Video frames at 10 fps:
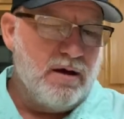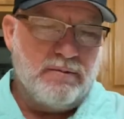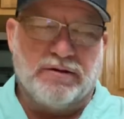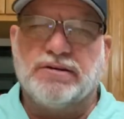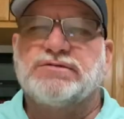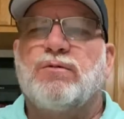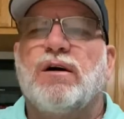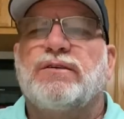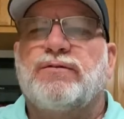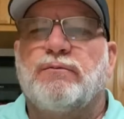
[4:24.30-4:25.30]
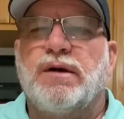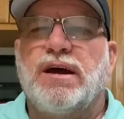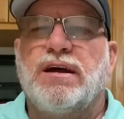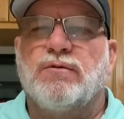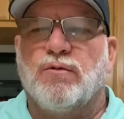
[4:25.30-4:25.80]
But this works for
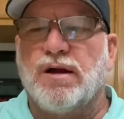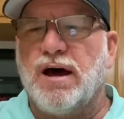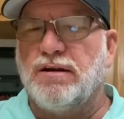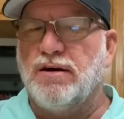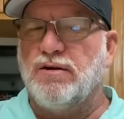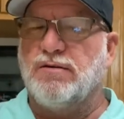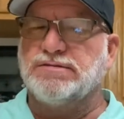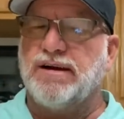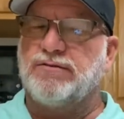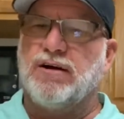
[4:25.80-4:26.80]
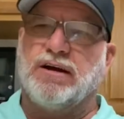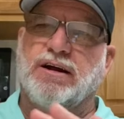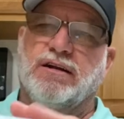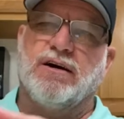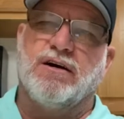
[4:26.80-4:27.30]
me, and what I do is after I get
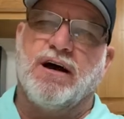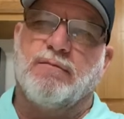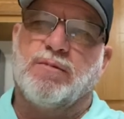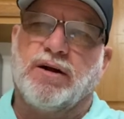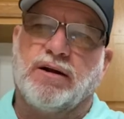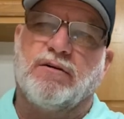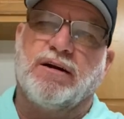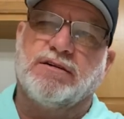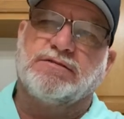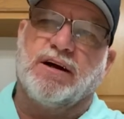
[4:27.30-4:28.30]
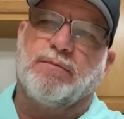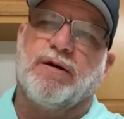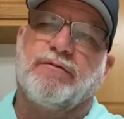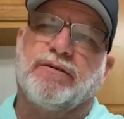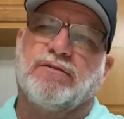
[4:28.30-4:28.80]
it done, I bring it around here. It's got a
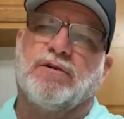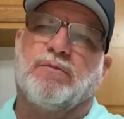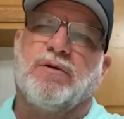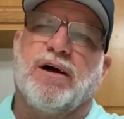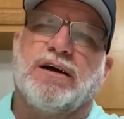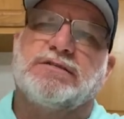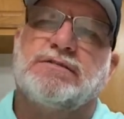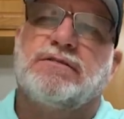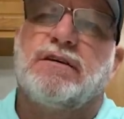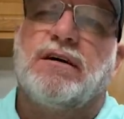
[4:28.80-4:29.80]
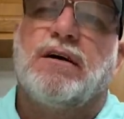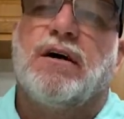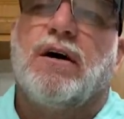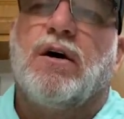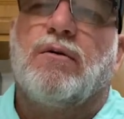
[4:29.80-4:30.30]
perfect little place
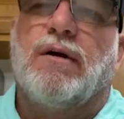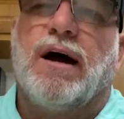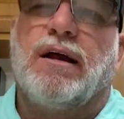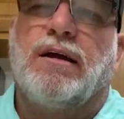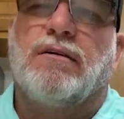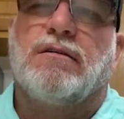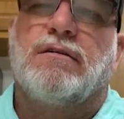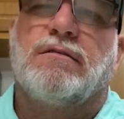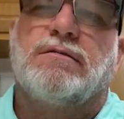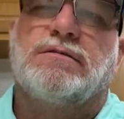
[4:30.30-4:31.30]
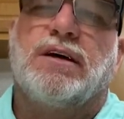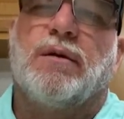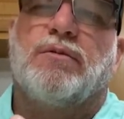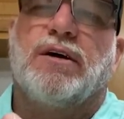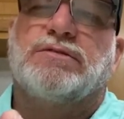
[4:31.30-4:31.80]
right here. It's got
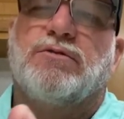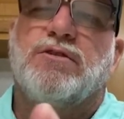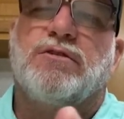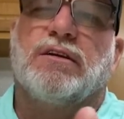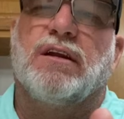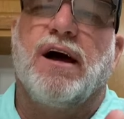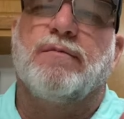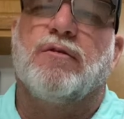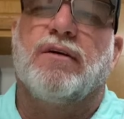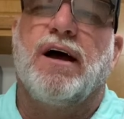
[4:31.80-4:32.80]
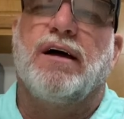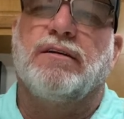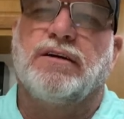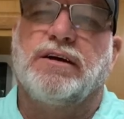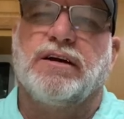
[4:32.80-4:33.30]
a place where you can label that,
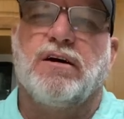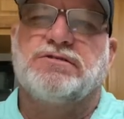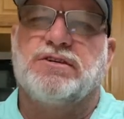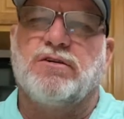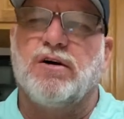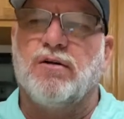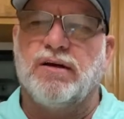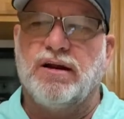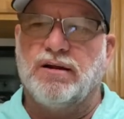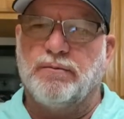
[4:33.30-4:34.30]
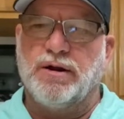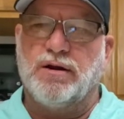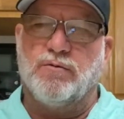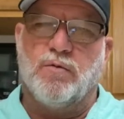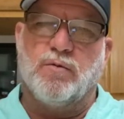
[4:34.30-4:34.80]
and again, I'll show you all that in a
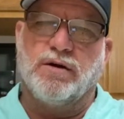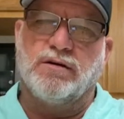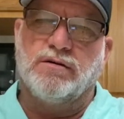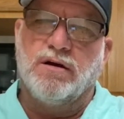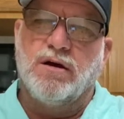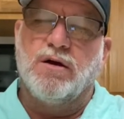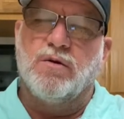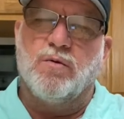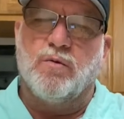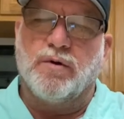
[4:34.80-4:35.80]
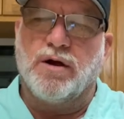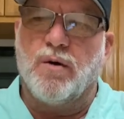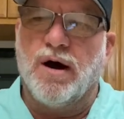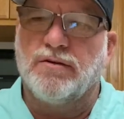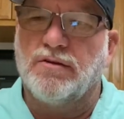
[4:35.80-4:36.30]
minute when we go
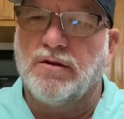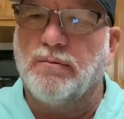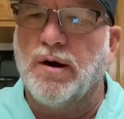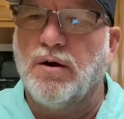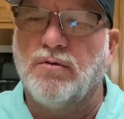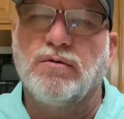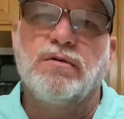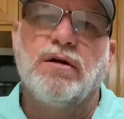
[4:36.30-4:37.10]
out to the boat.